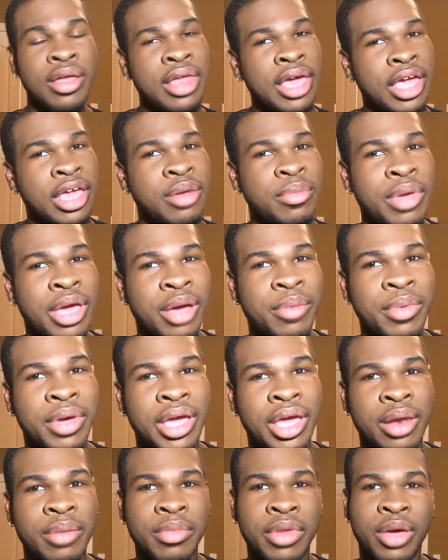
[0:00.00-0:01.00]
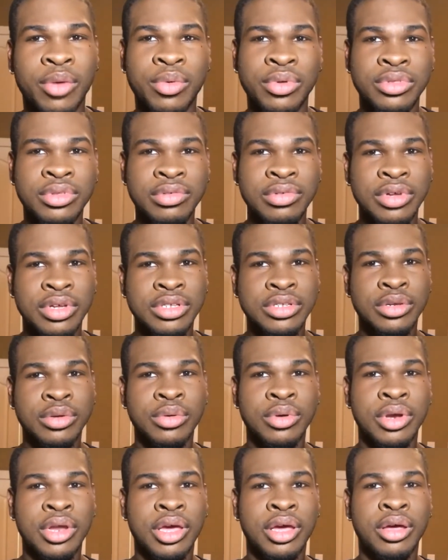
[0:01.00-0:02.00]
Like, in the back of my head, I'm like, what the fuck is going
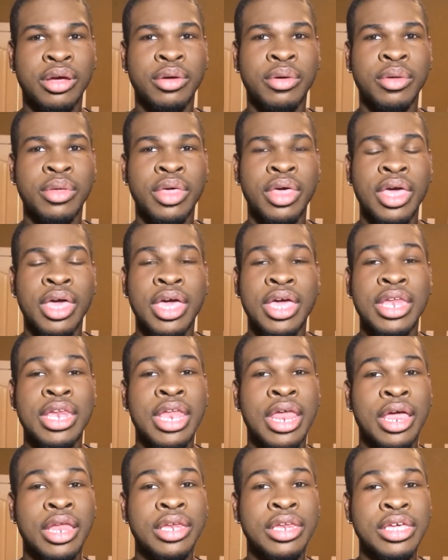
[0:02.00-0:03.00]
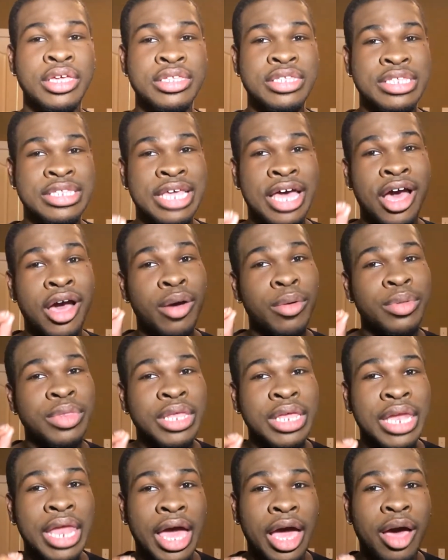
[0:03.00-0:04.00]
on? Now, this is all
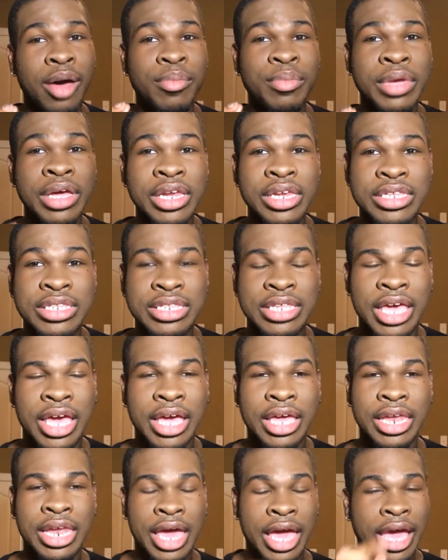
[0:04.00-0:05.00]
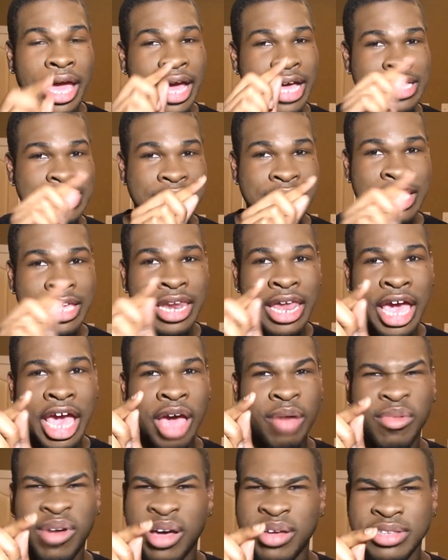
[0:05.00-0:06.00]
within, like, a millisecond. I'm like, I seen the
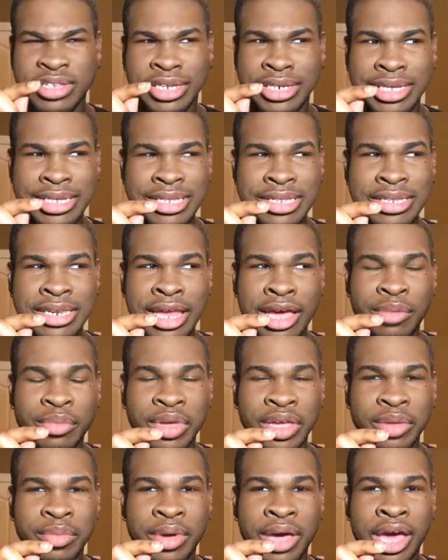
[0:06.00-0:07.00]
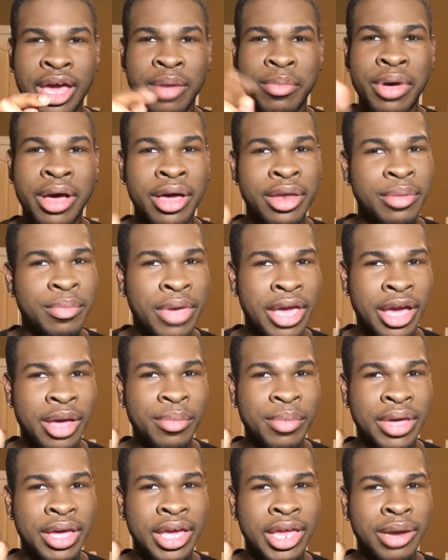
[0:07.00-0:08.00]
eyeball. I'm like, this is not being for eyeball in the back
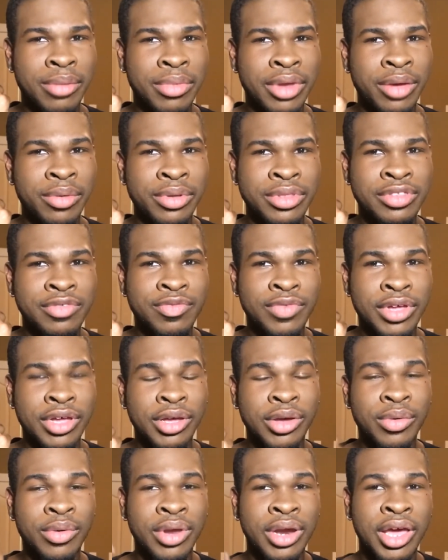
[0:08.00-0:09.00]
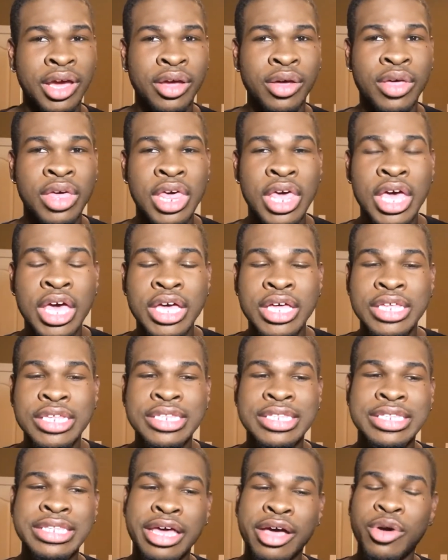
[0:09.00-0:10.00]
of my head. I'm like, what the fuck going on?
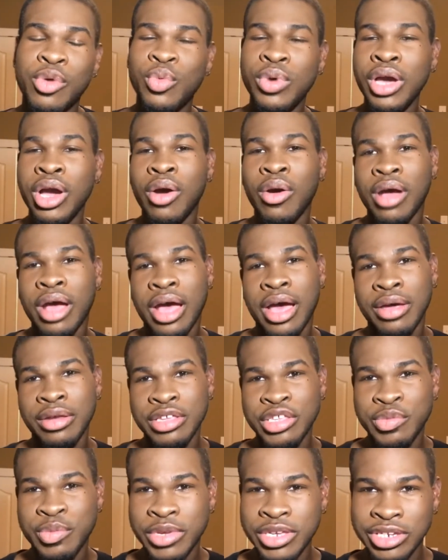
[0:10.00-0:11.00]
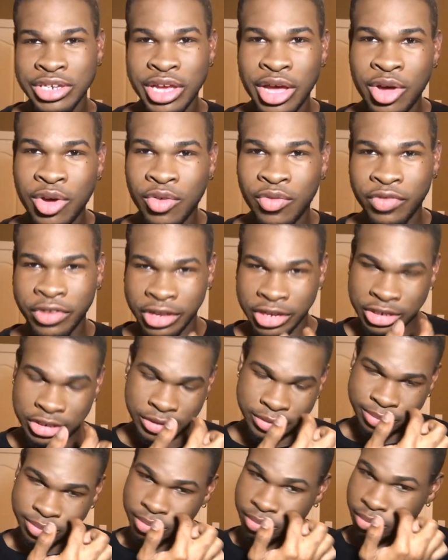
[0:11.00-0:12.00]
So, we're going to call this bitch Goldfish.